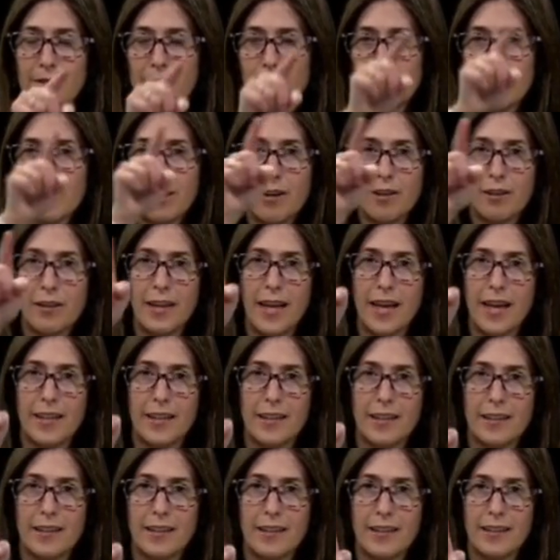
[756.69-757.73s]
we call that
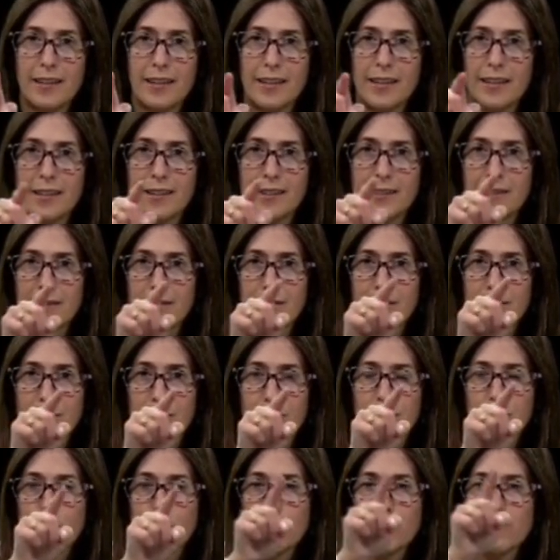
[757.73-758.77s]
a
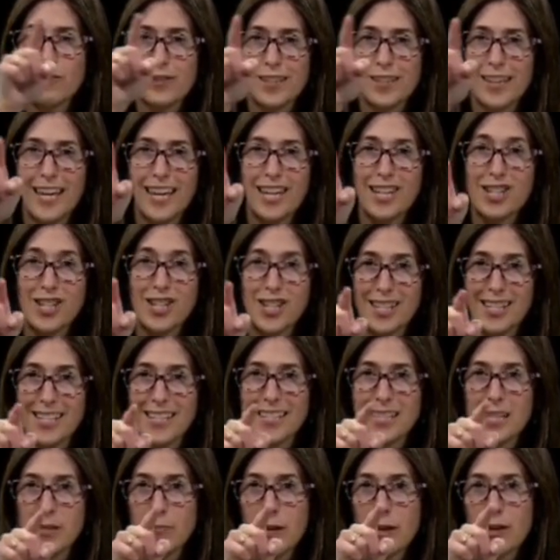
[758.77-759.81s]
fortification
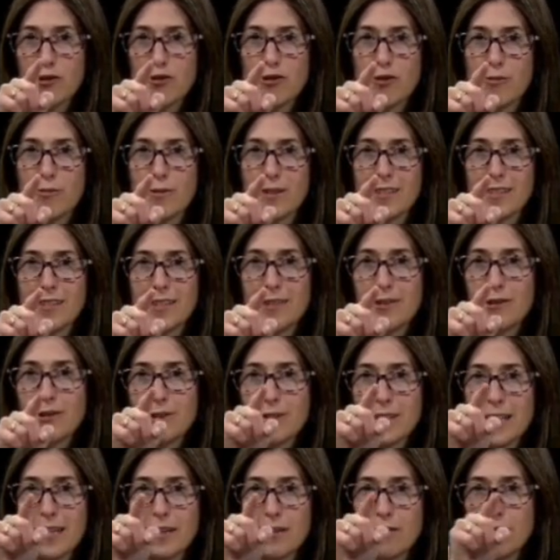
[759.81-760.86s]
spectrum, because it
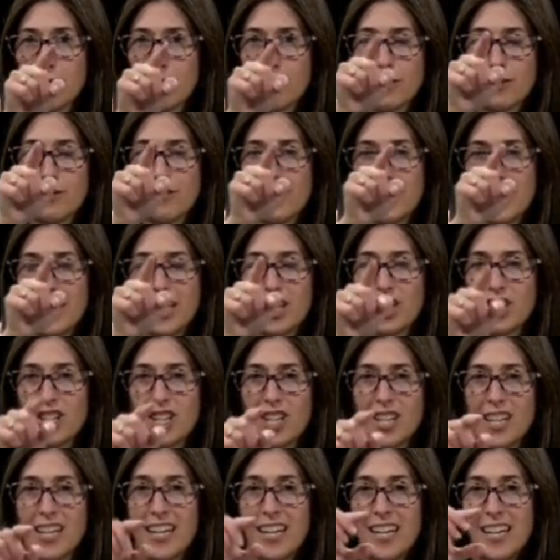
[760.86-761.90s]
looks like a
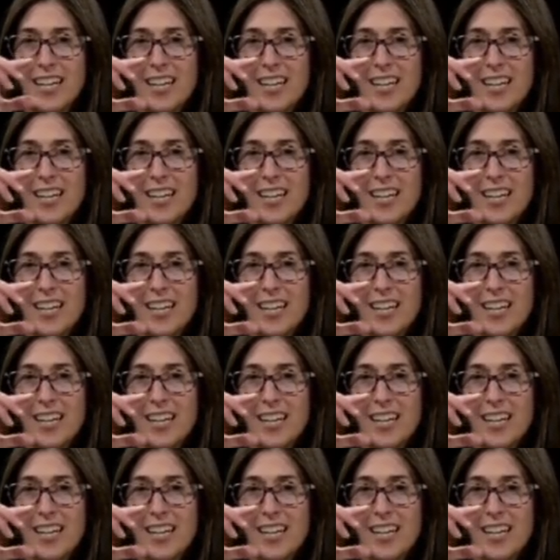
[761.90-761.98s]
fortification